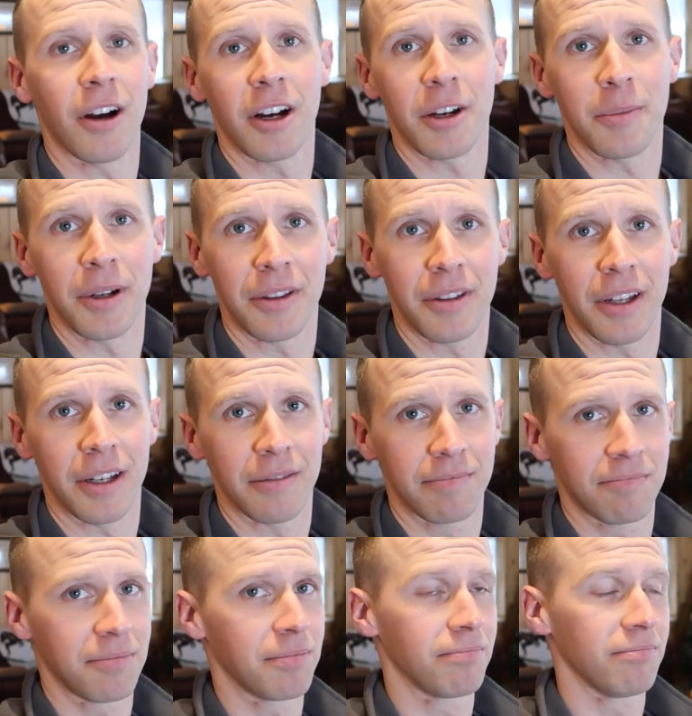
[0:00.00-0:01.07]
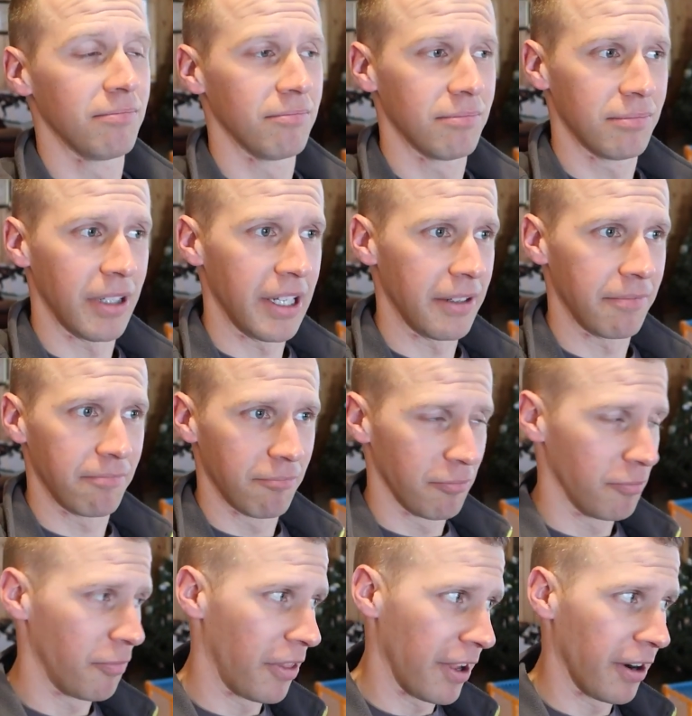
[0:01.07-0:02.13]
the argument that it
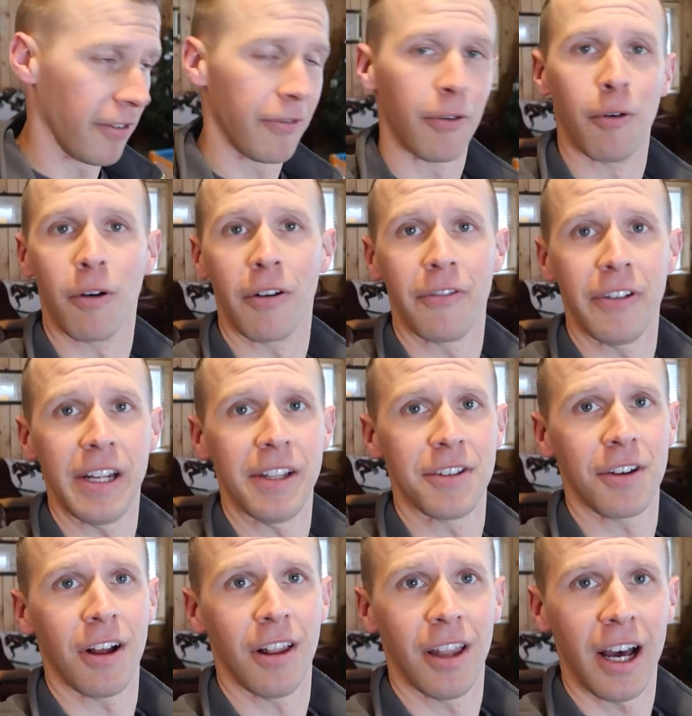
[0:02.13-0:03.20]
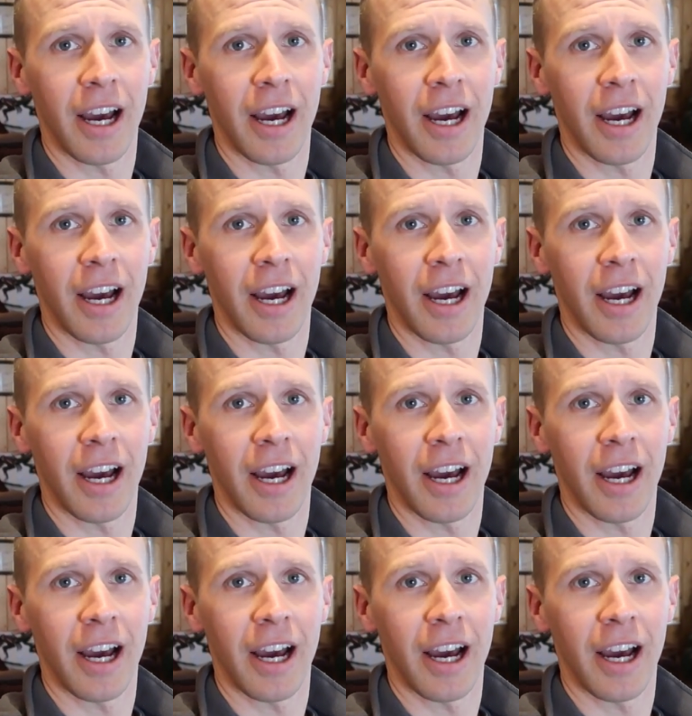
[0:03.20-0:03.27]
therefore feeds all